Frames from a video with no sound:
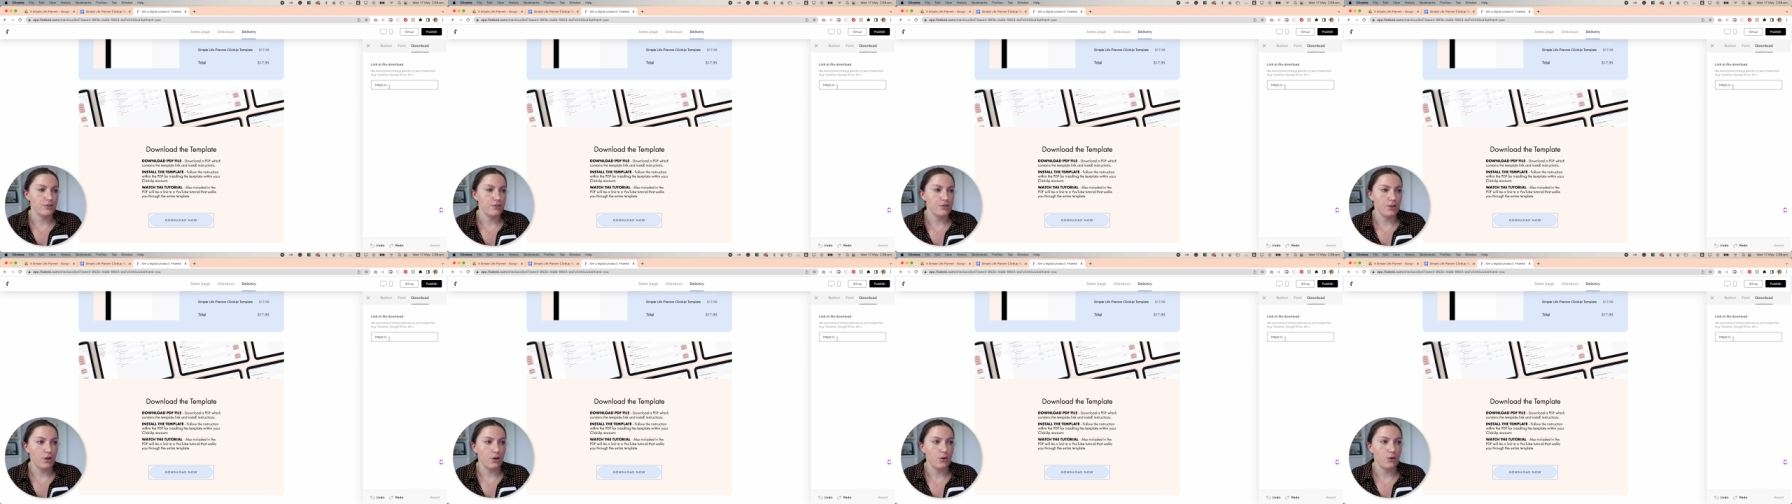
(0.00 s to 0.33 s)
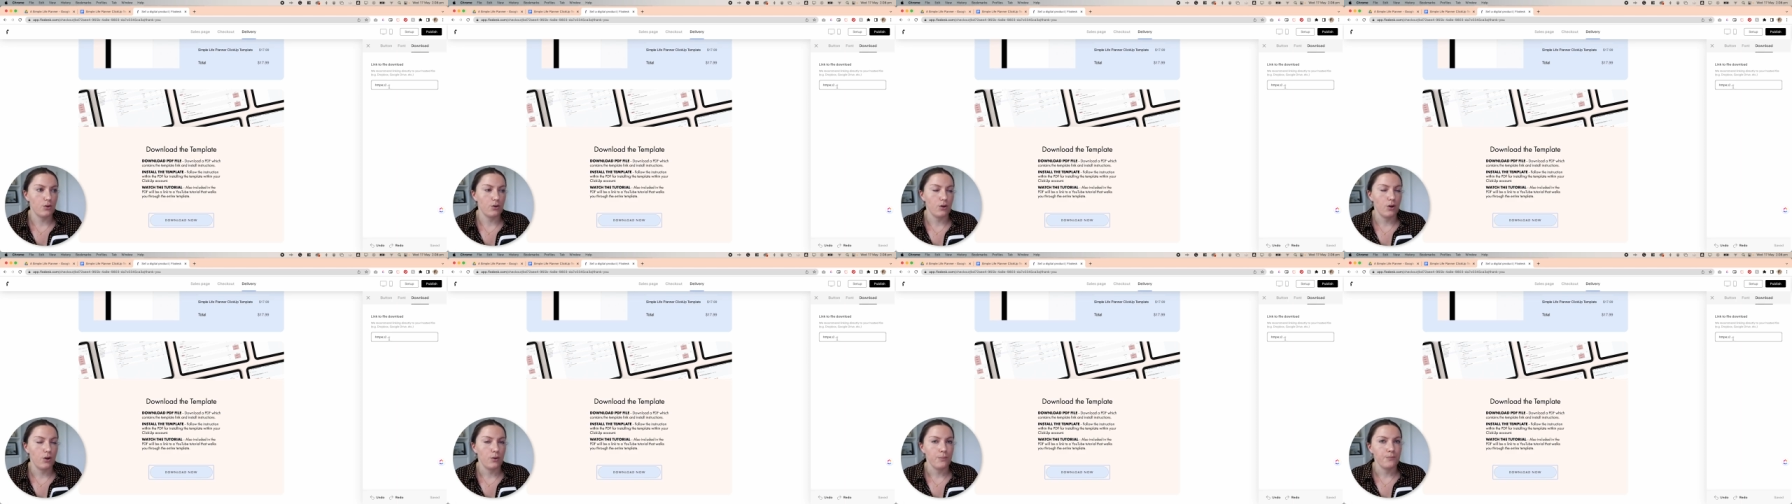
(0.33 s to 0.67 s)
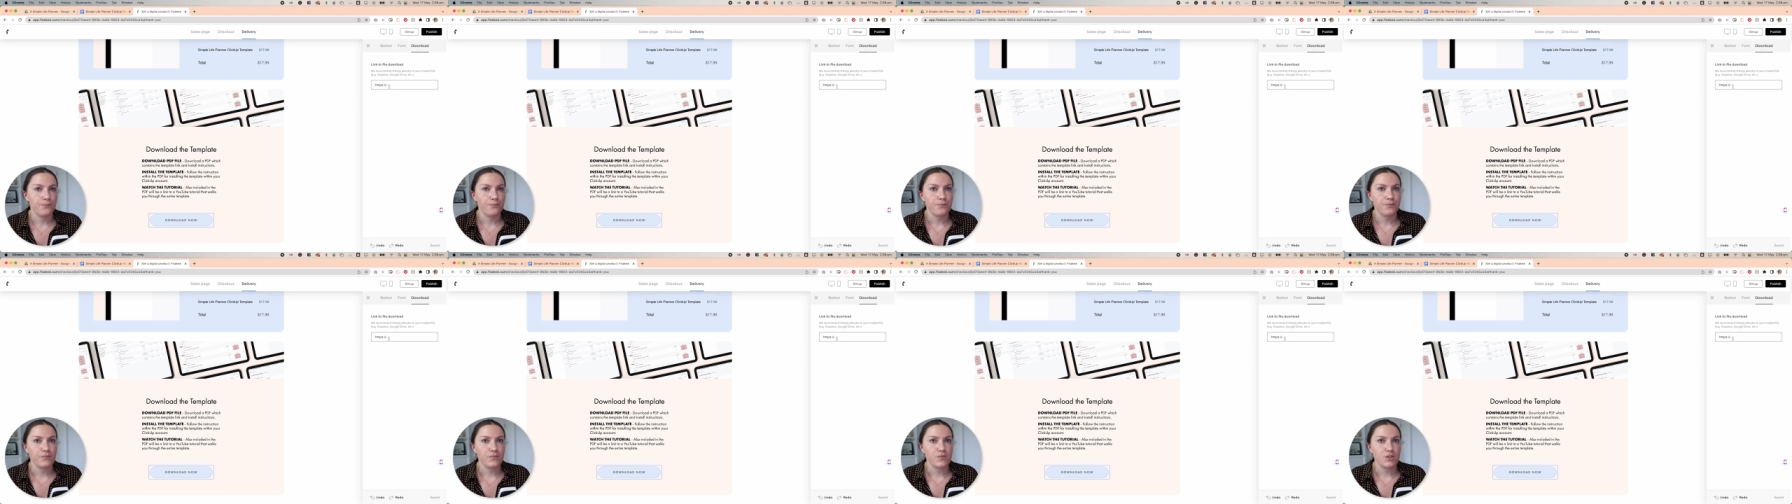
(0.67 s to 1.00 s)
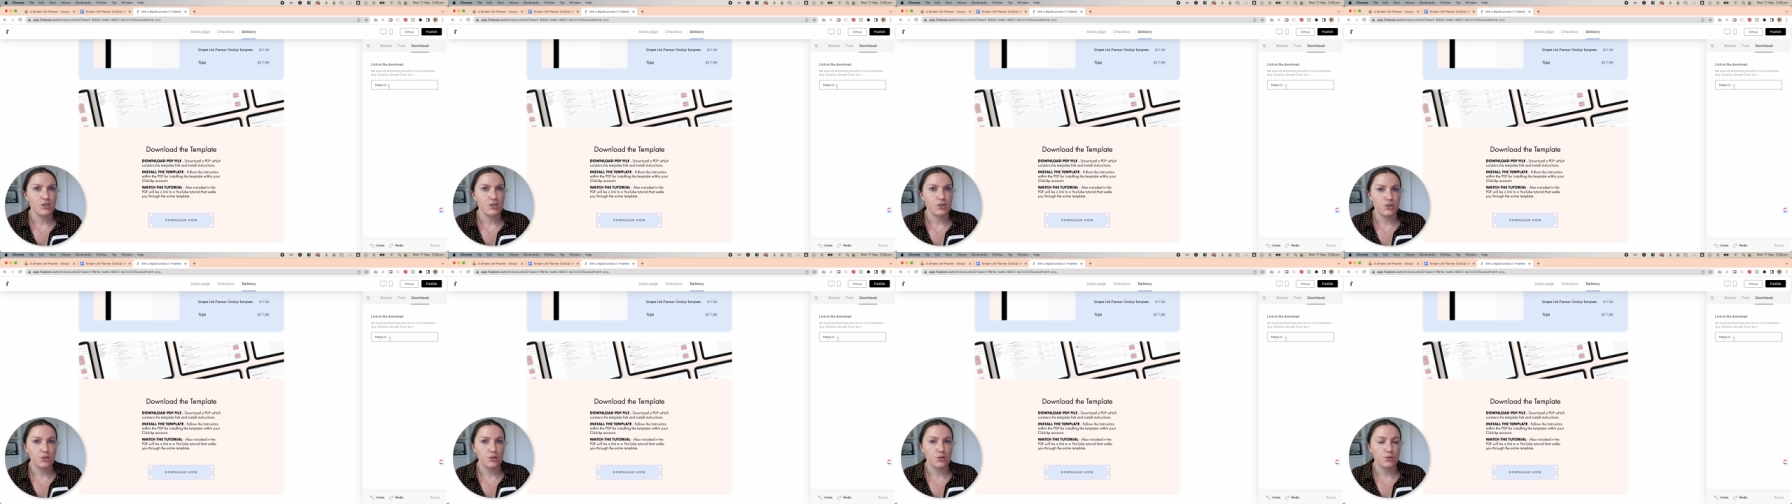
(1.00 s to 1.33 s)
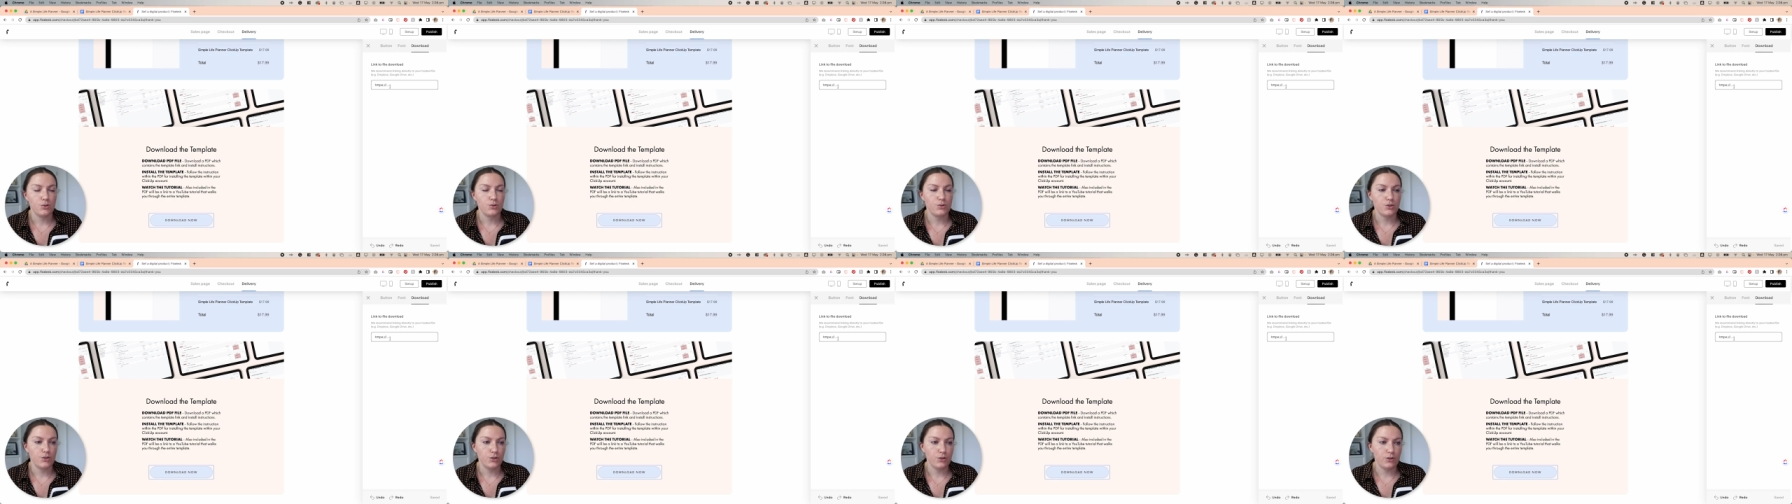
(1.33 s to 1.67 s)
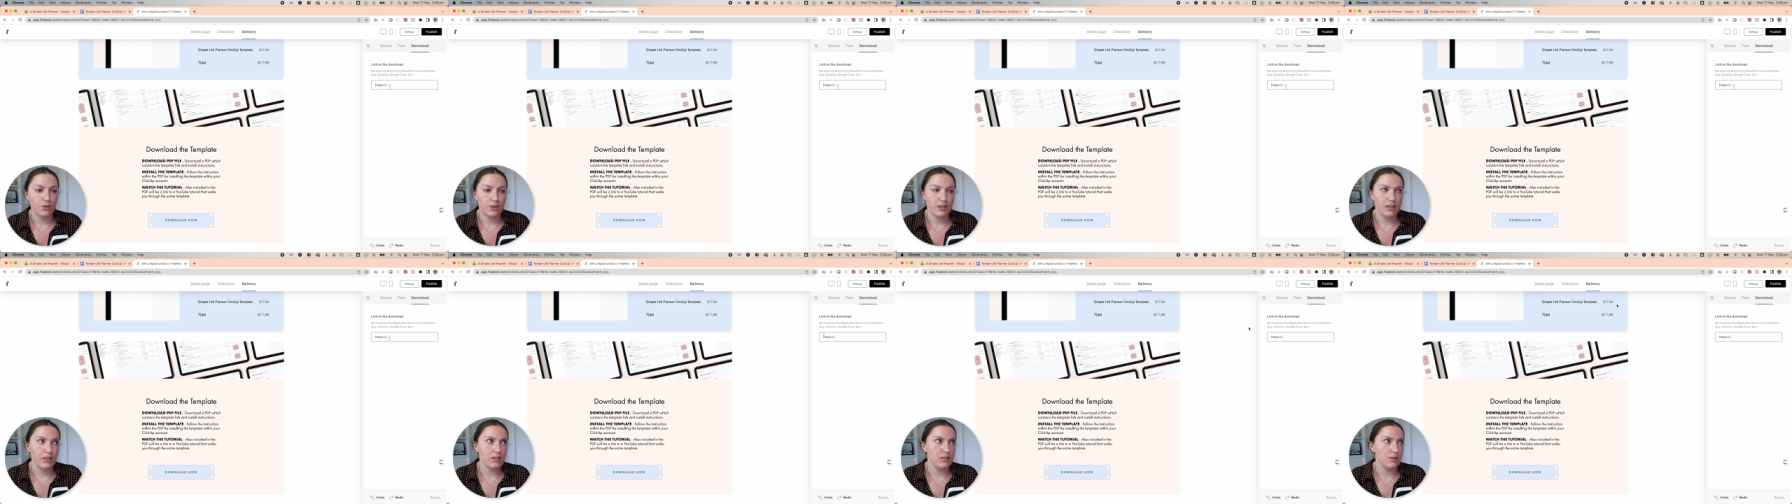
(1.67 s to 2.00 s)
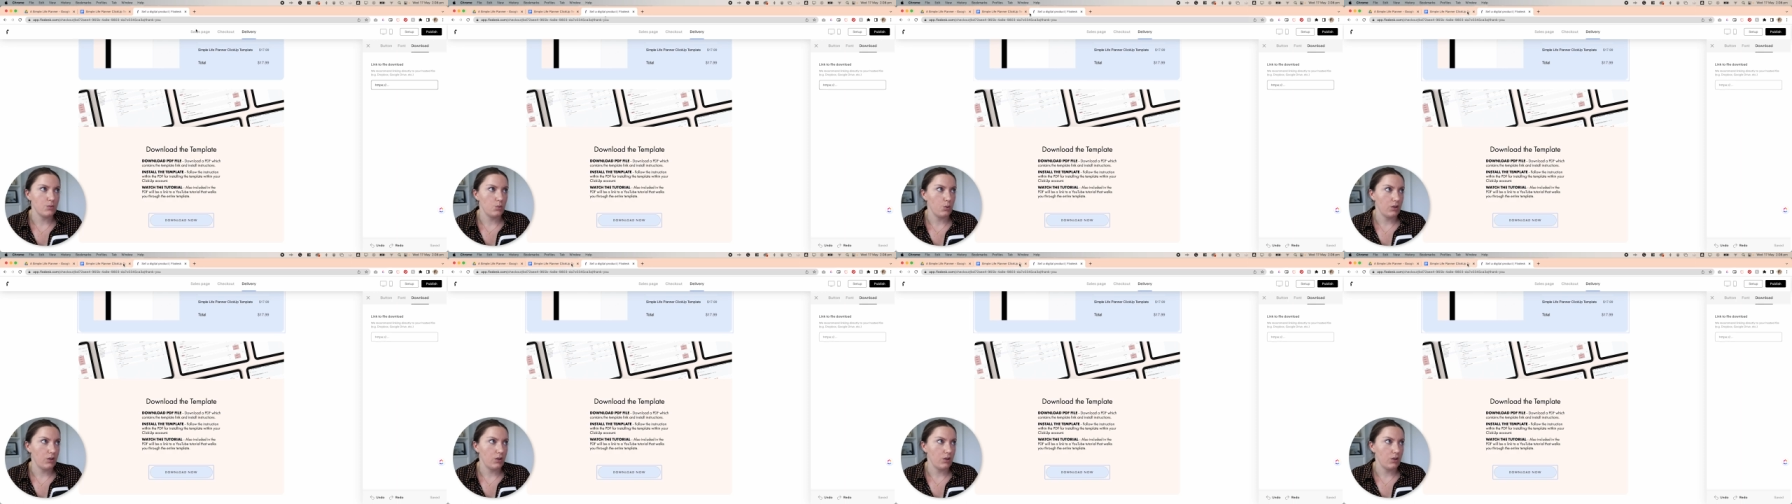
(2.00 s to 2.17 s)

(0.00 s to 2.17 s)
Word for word: So to do this,